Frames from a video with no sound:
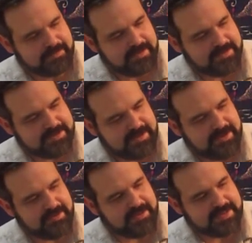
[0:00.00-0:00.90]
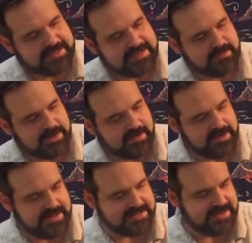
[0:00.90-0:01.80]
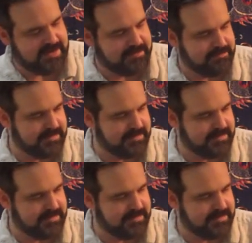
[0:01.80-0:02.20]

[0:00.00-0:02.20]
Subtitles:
starting to look like it's seen better days now.